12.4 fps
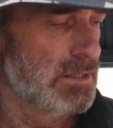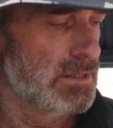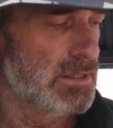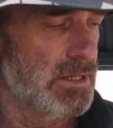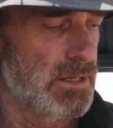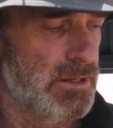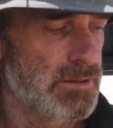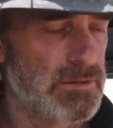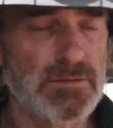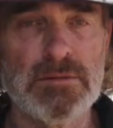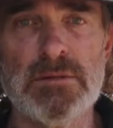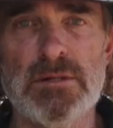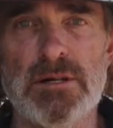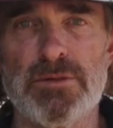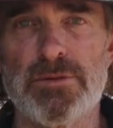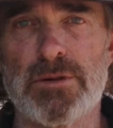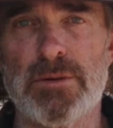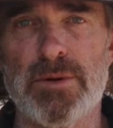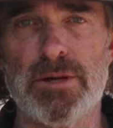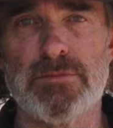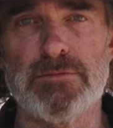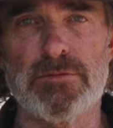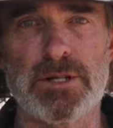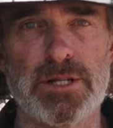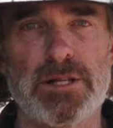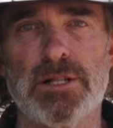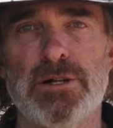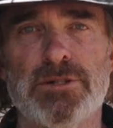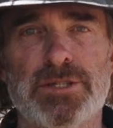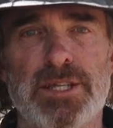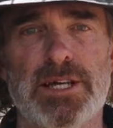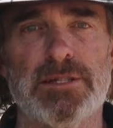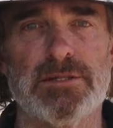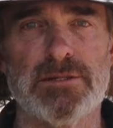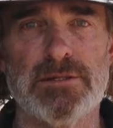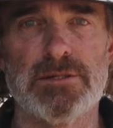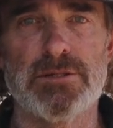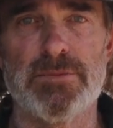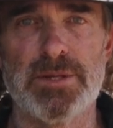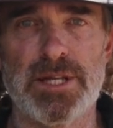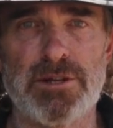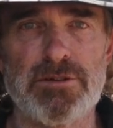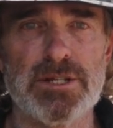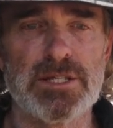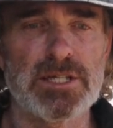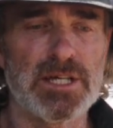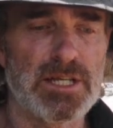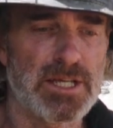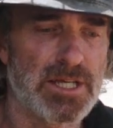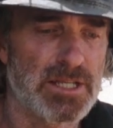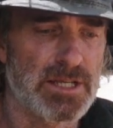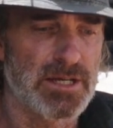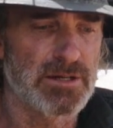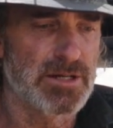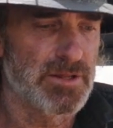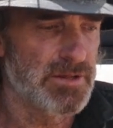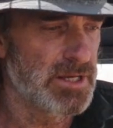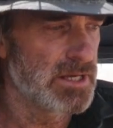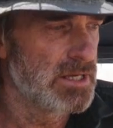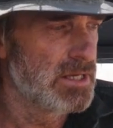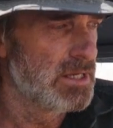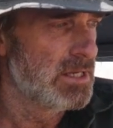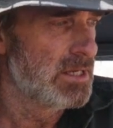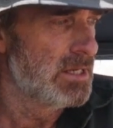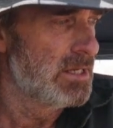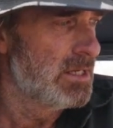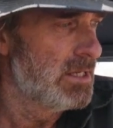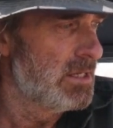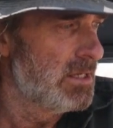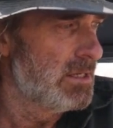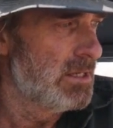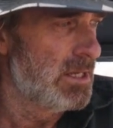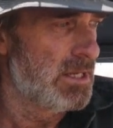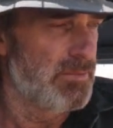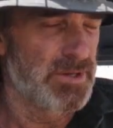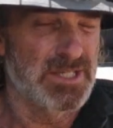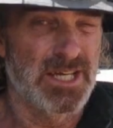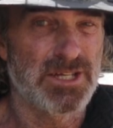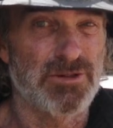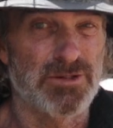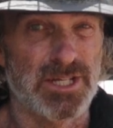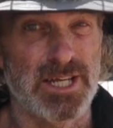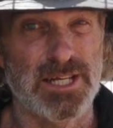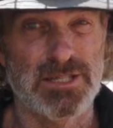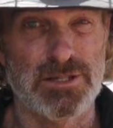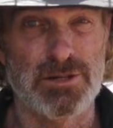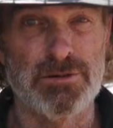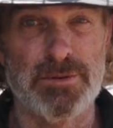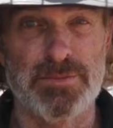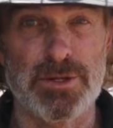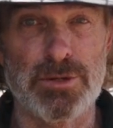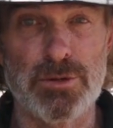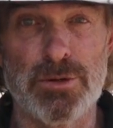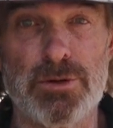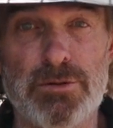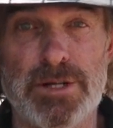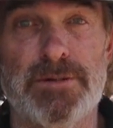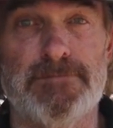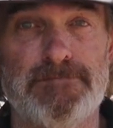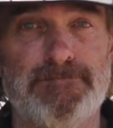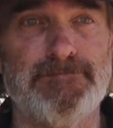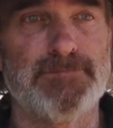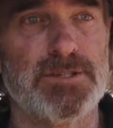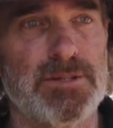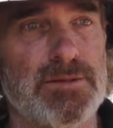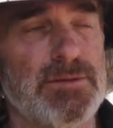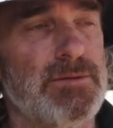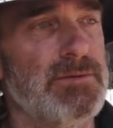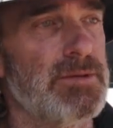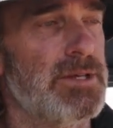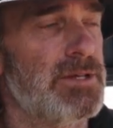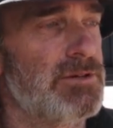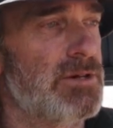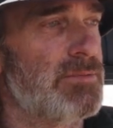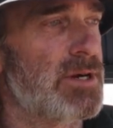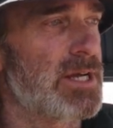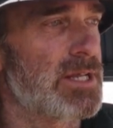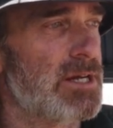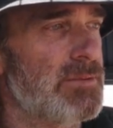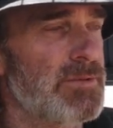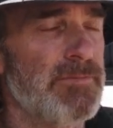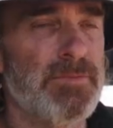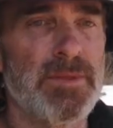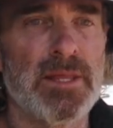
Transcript: So I thought I might want to close that to stop any critters getting in, that kind of thing, and a potential chance to grip the door and, you know, try to break it open.